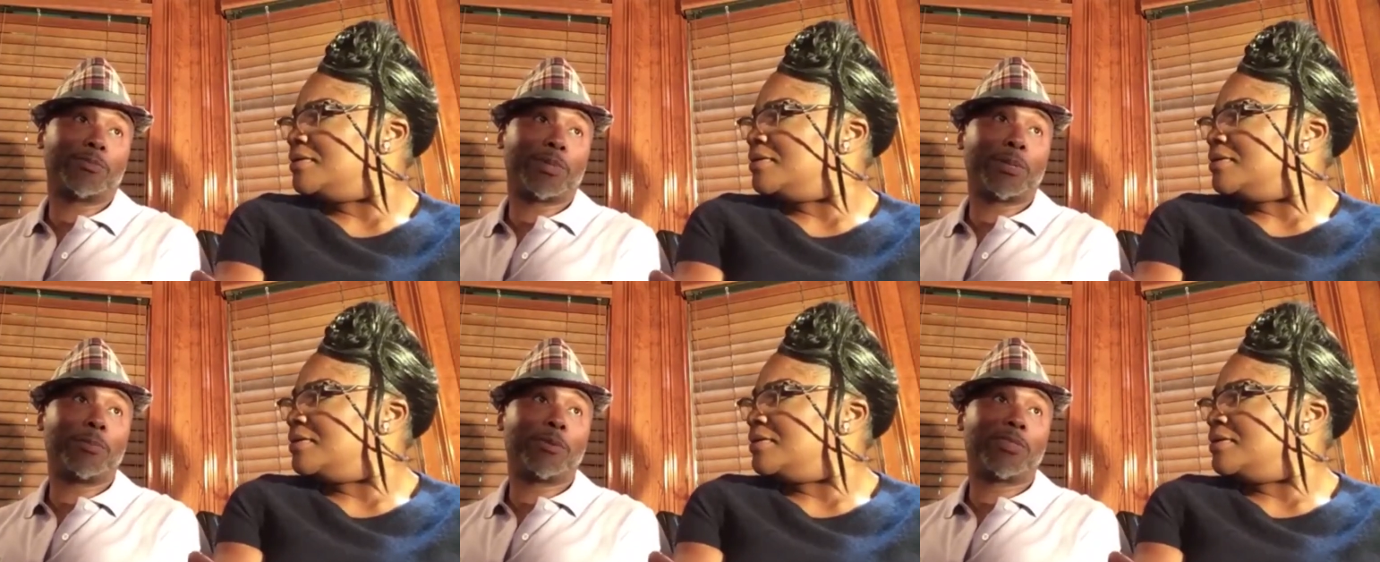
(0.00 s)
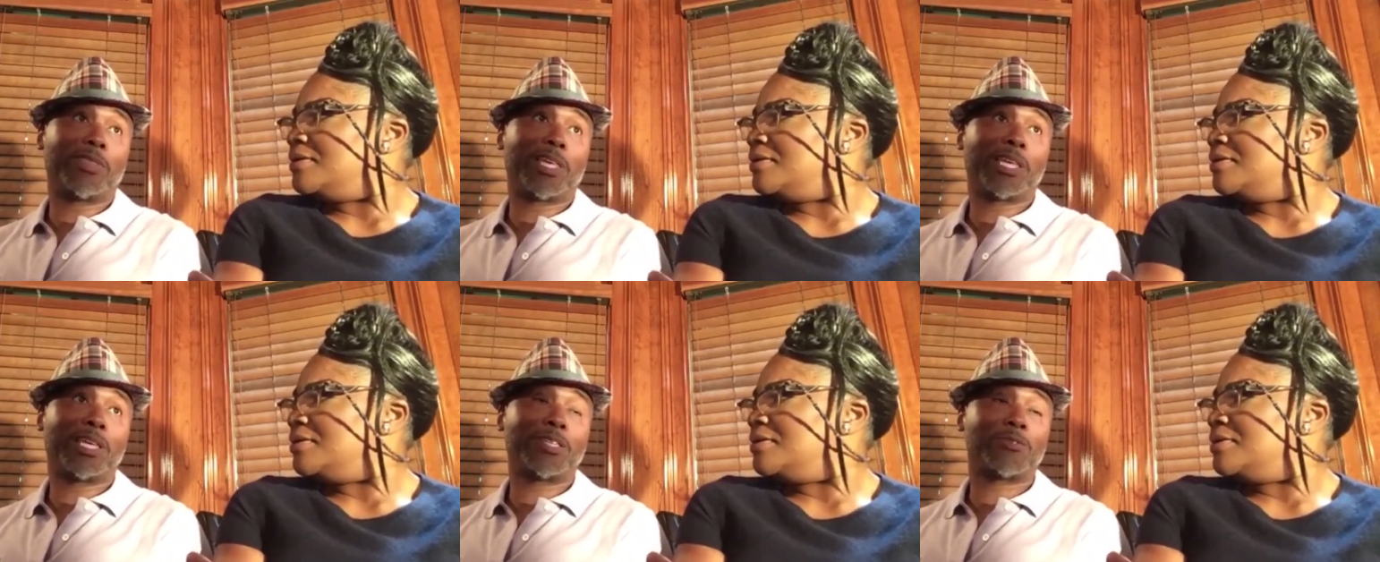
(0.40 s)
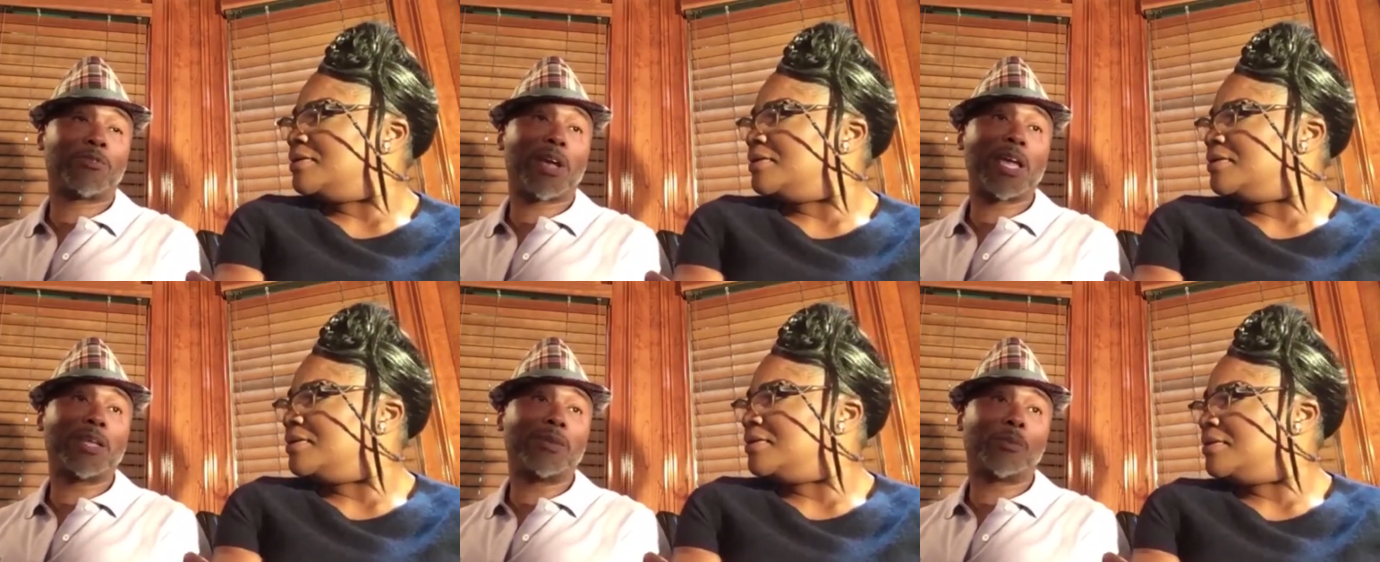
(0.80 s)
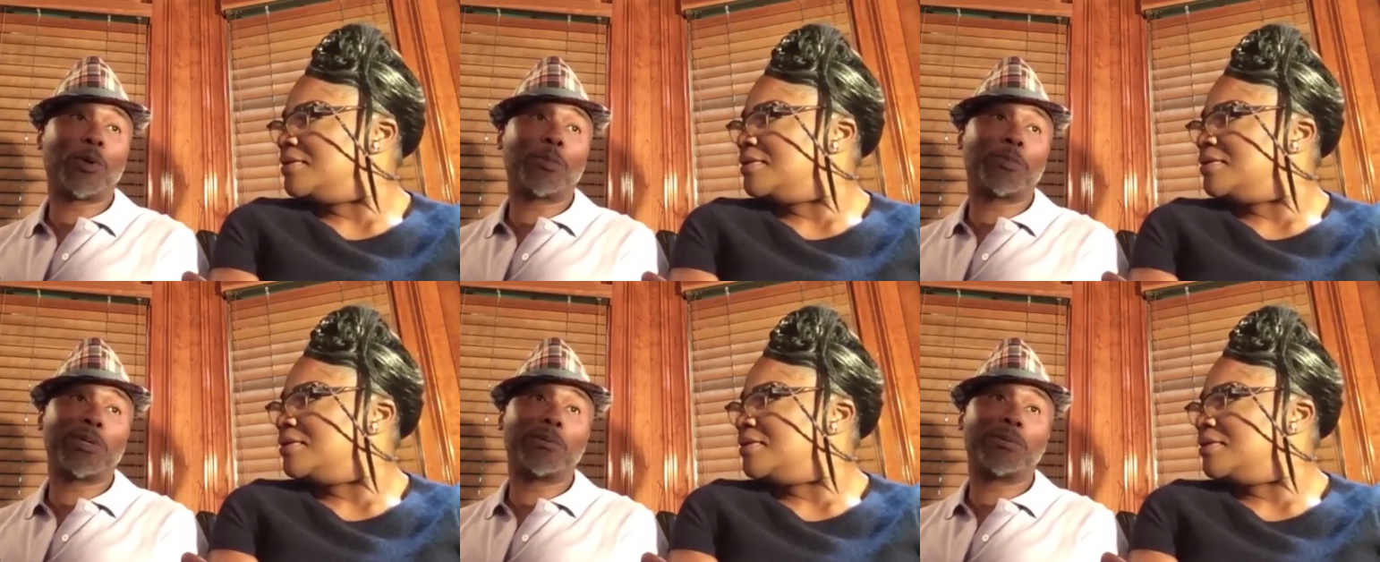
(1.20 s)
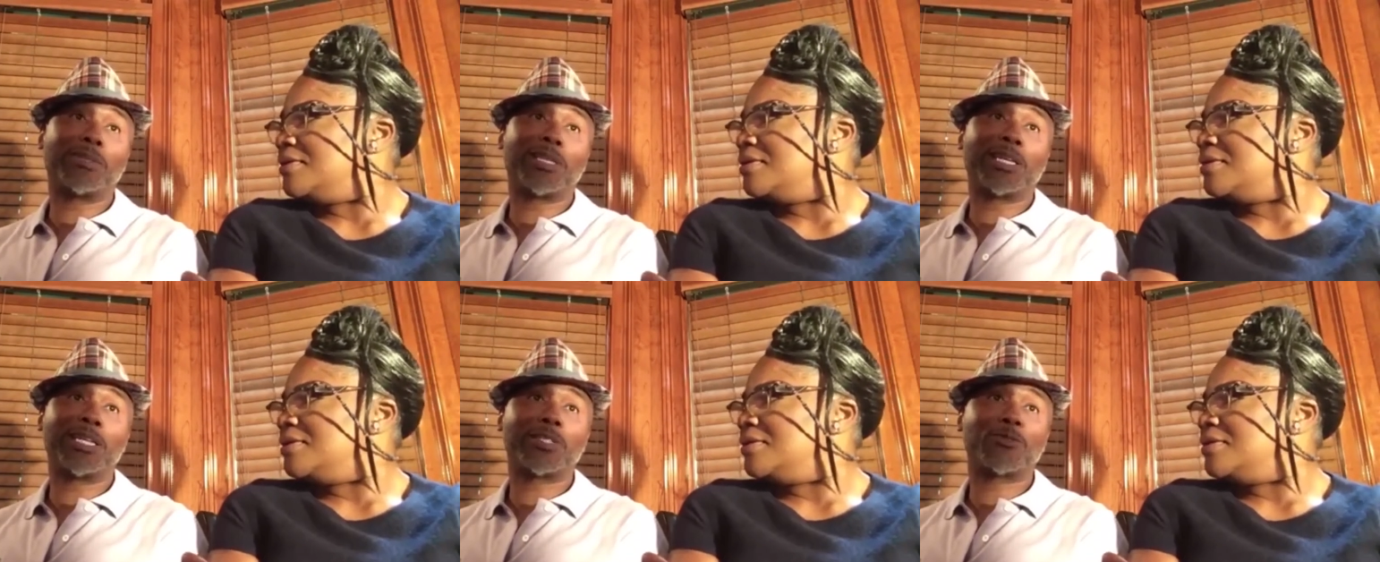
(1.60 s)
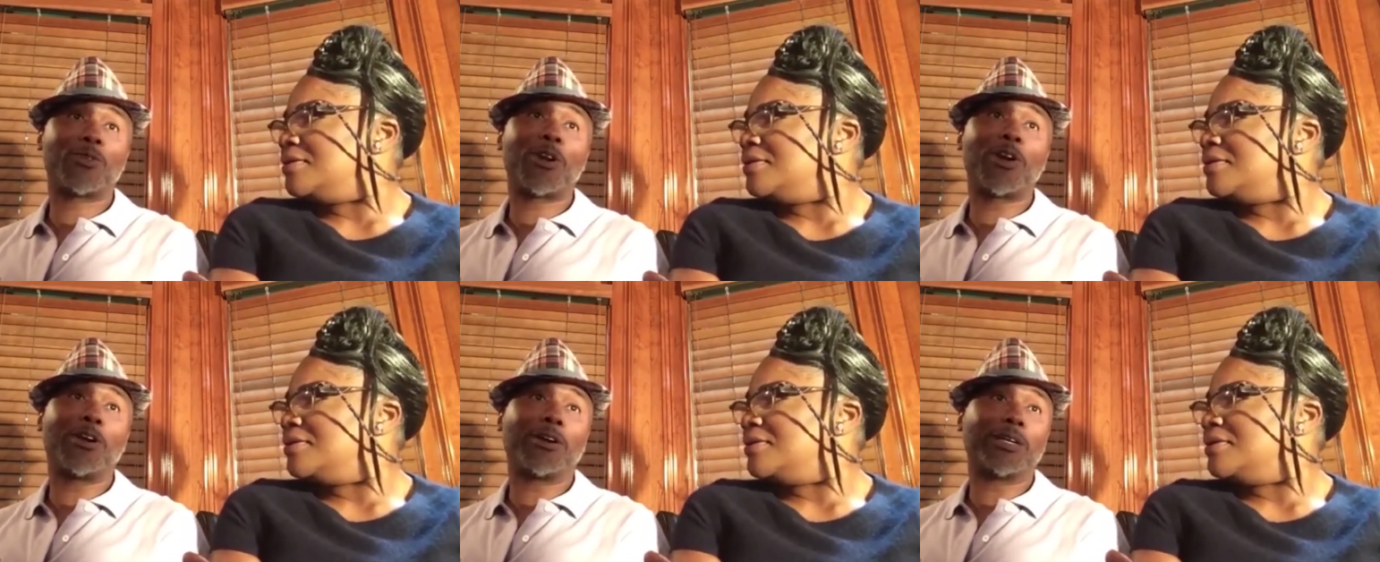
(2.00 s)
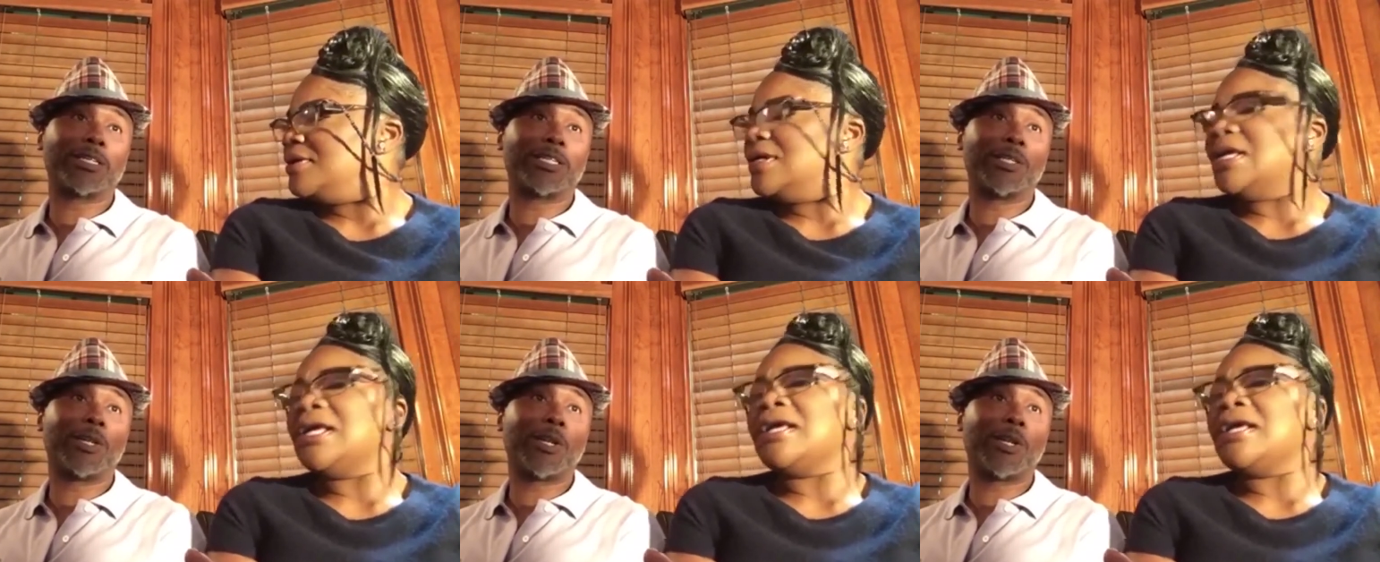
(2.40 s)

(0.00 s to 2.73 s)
Speaker 1: what people think is right and what people think is wrong.